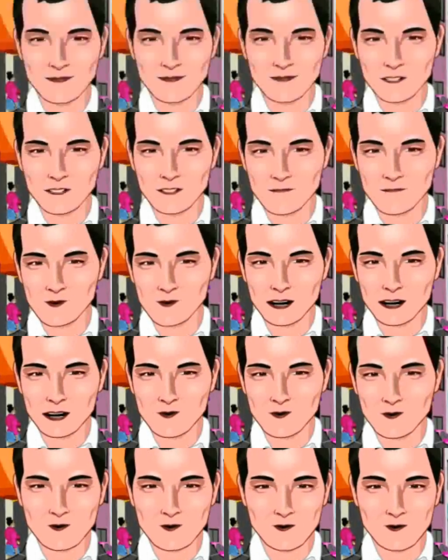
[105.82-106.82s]
Scenario
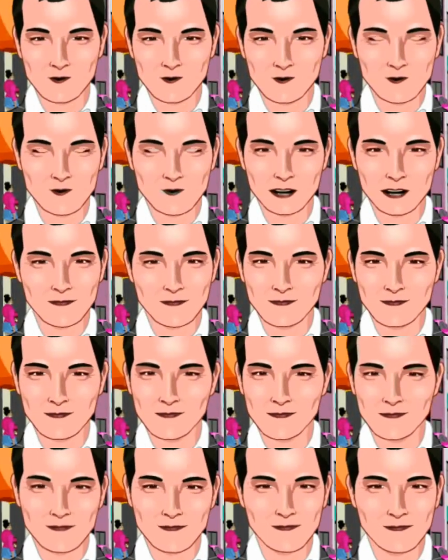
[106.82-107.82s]
1 of 1.
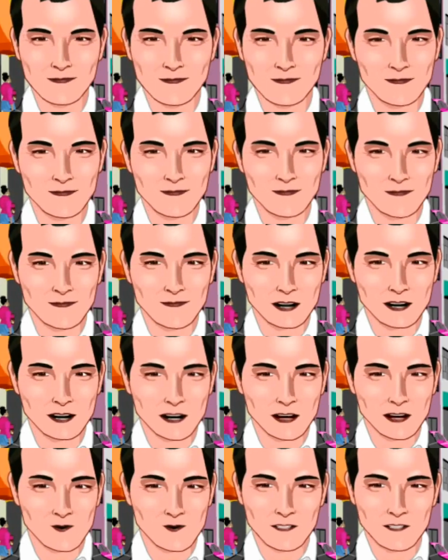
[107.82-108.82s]
At an
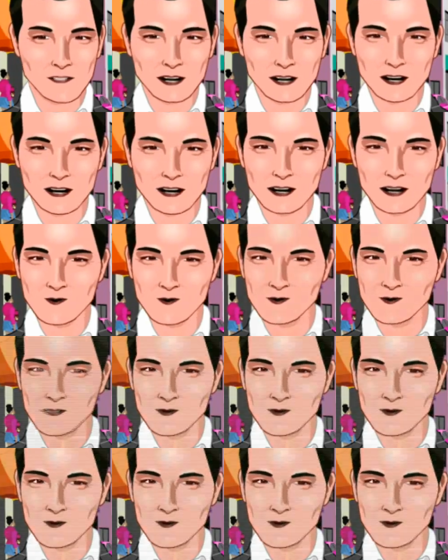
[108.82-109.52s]
intersection where